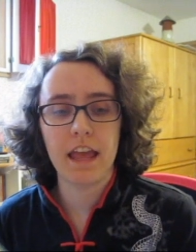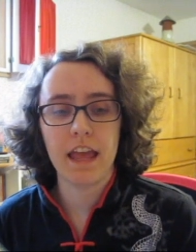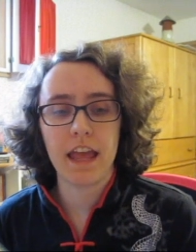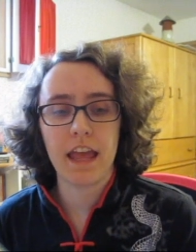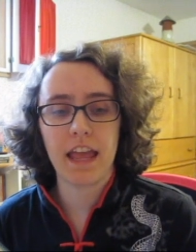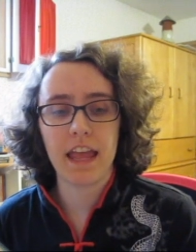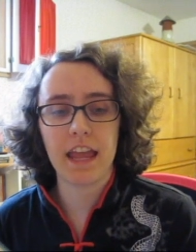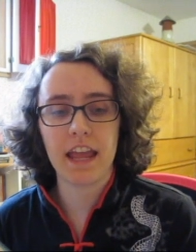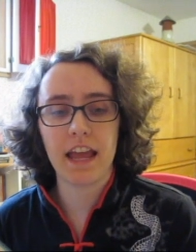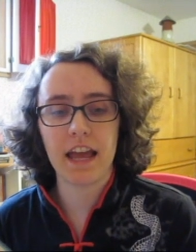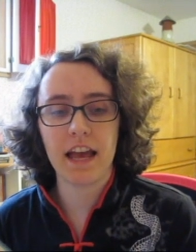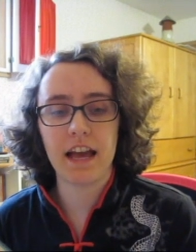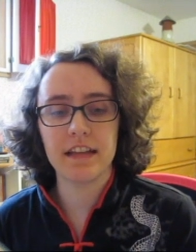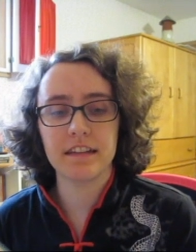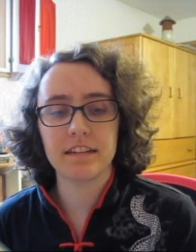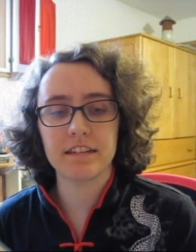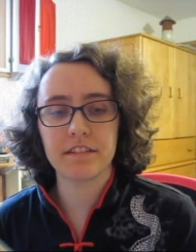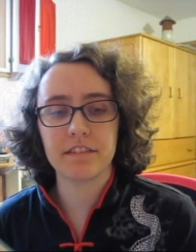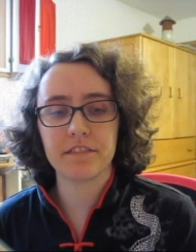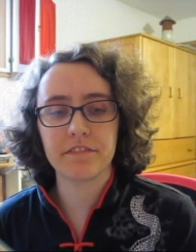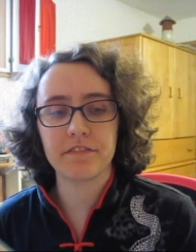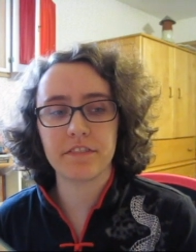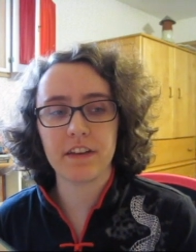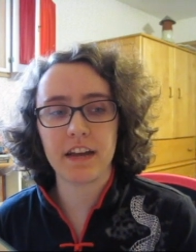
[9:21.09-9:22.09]
And
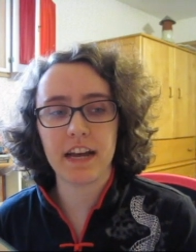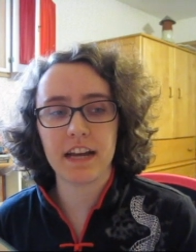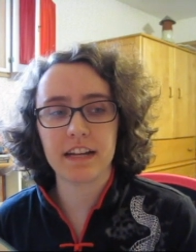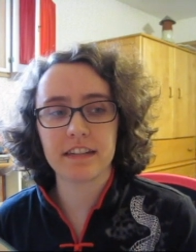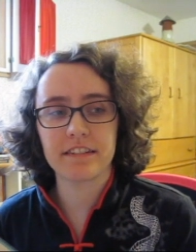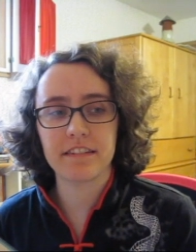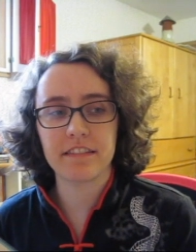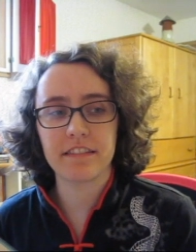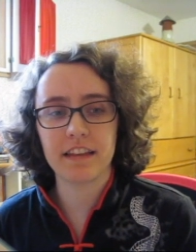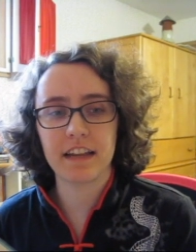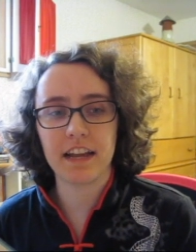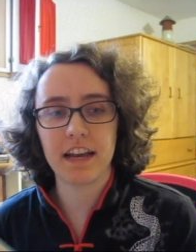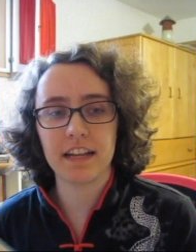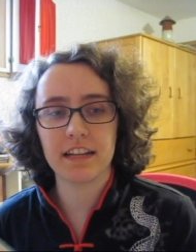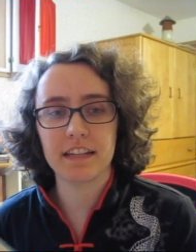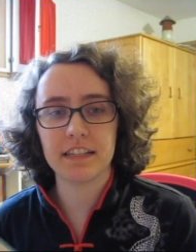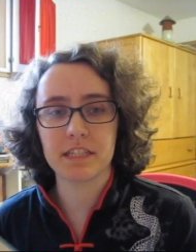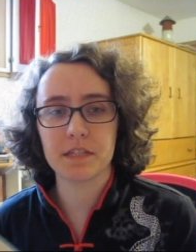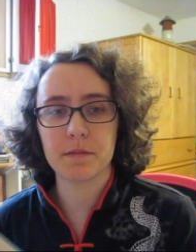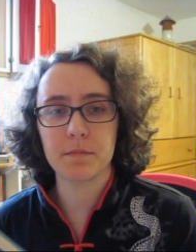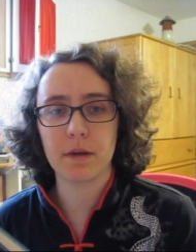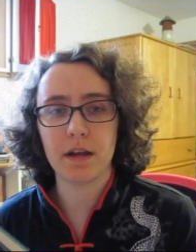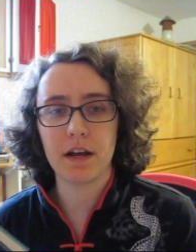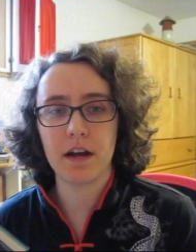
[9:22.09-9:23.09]
the fact that
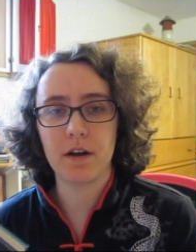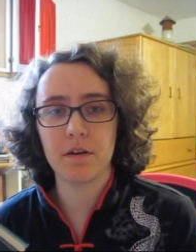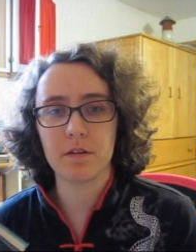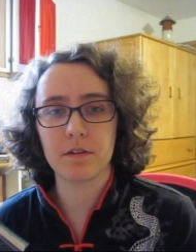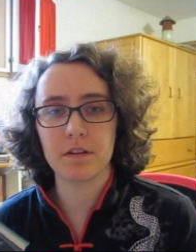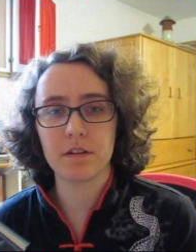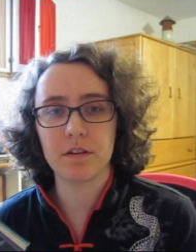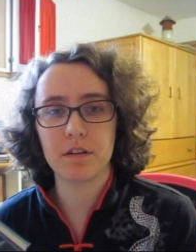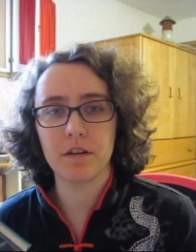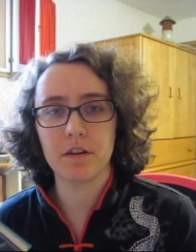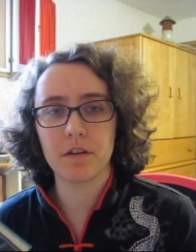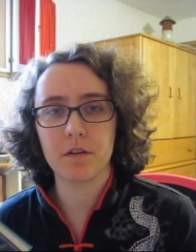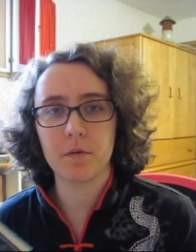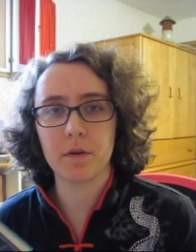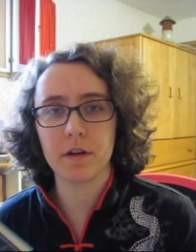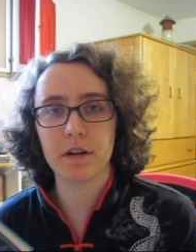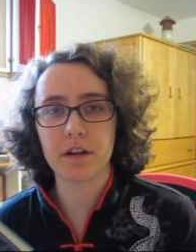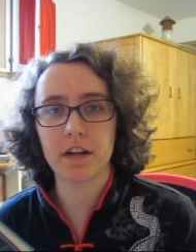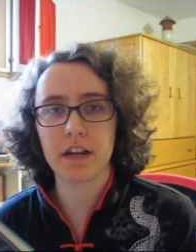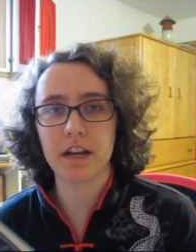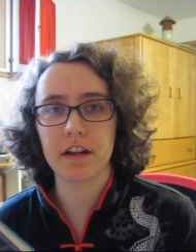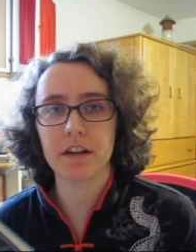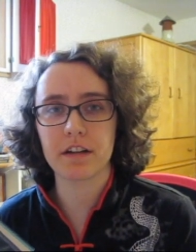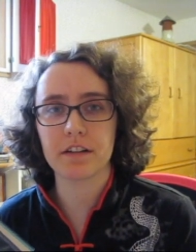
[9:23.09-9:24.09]
it's about a queer
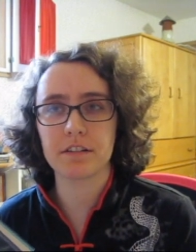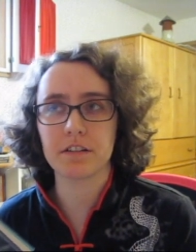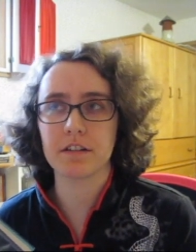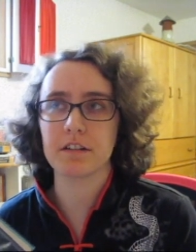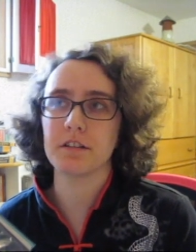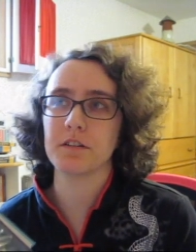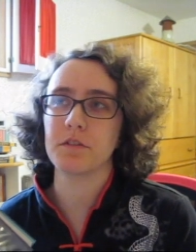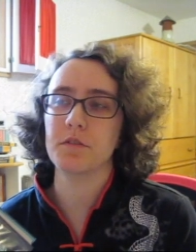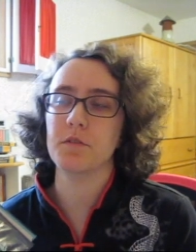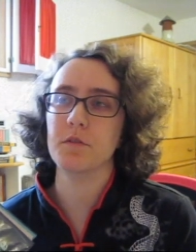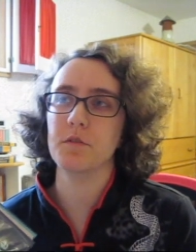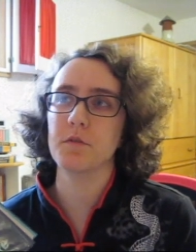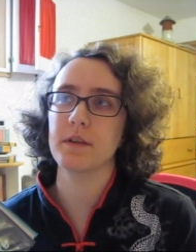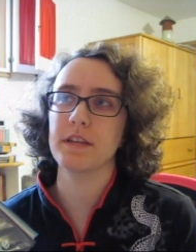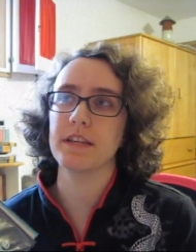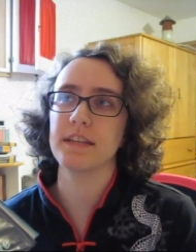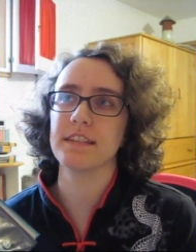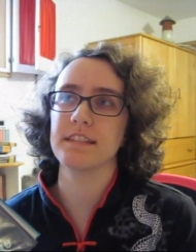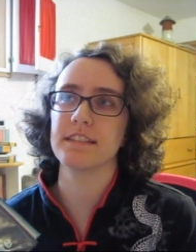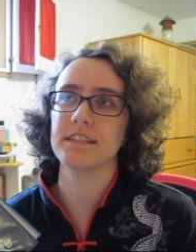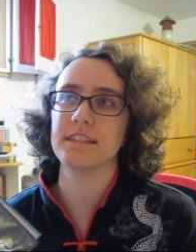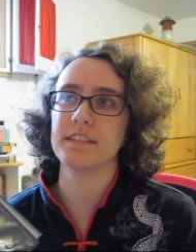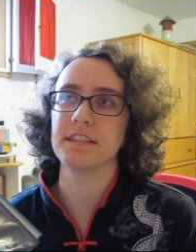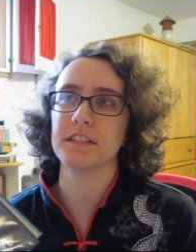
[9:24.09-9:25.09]
character who
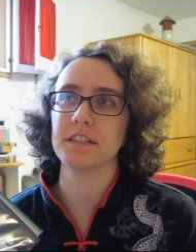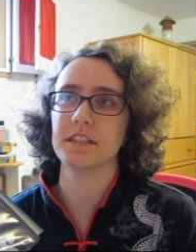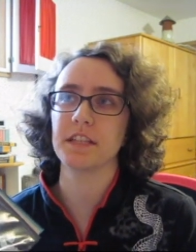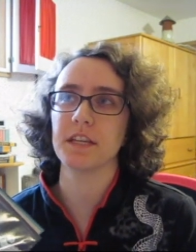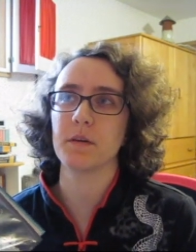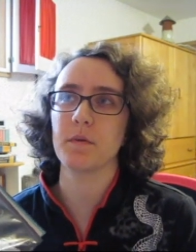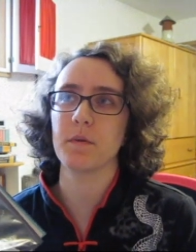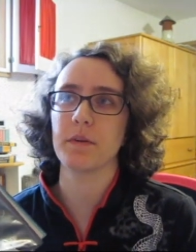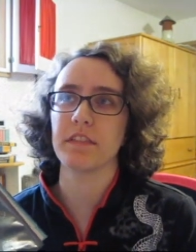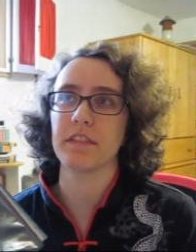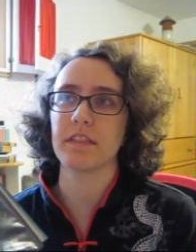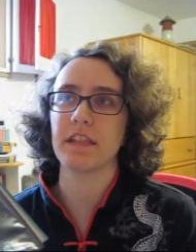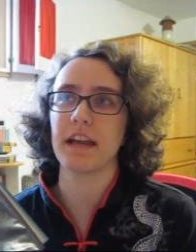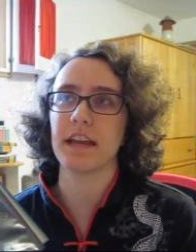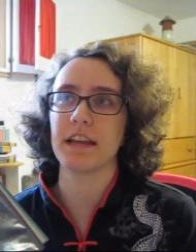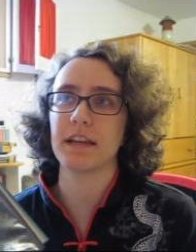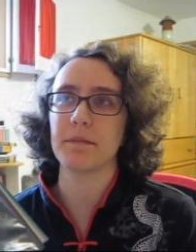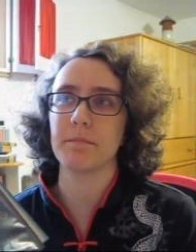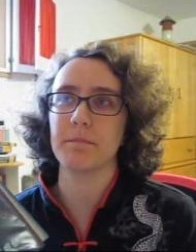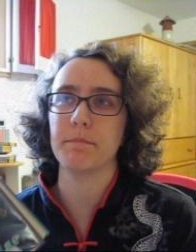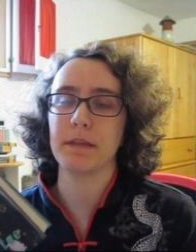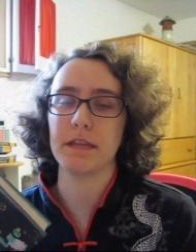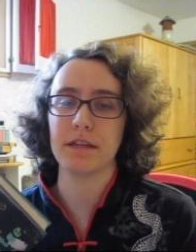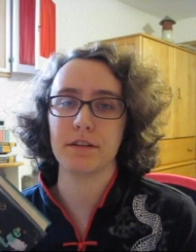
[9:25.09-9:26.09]
is dealing with,
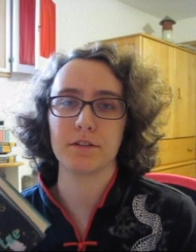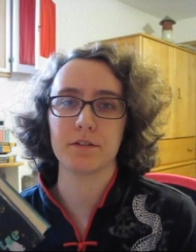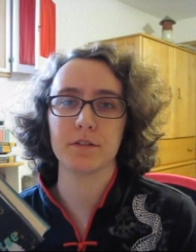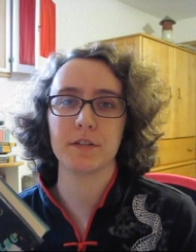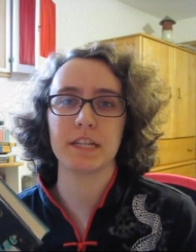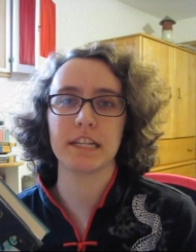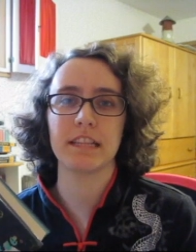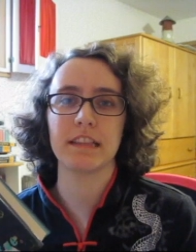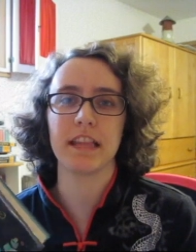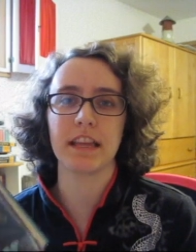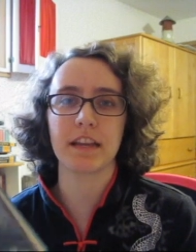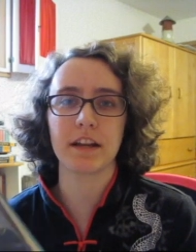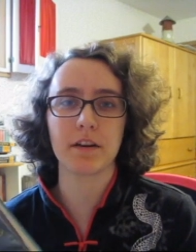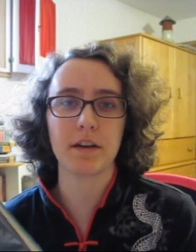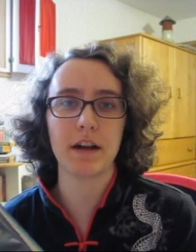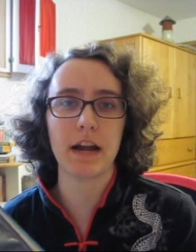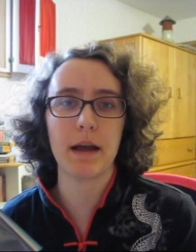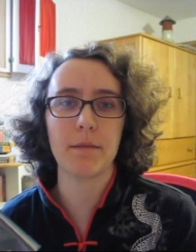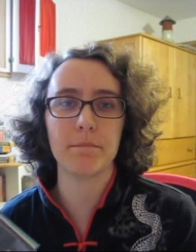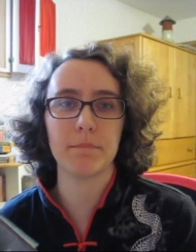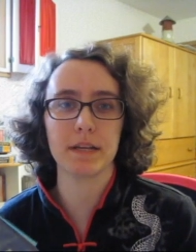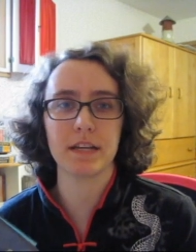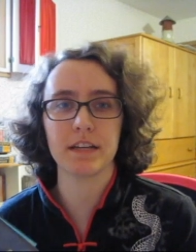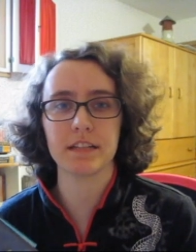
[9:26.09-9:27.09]
like, being treated like
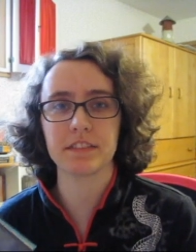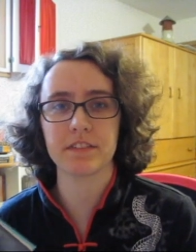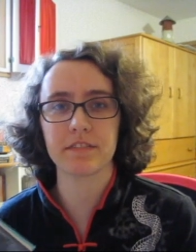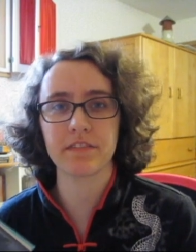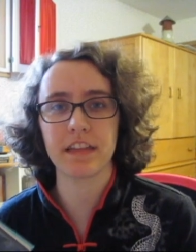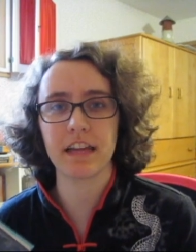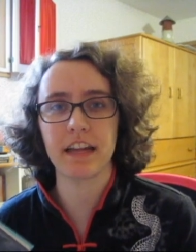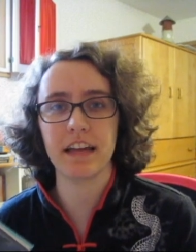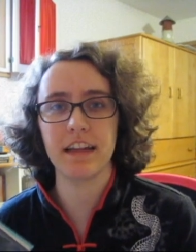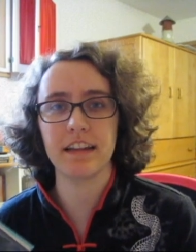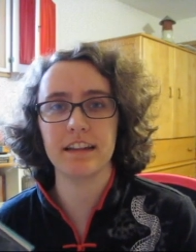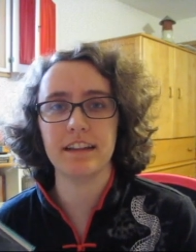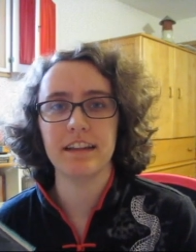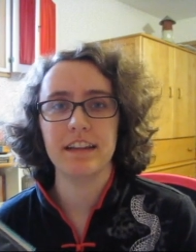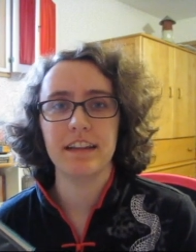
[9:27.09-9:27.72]
crap because of that,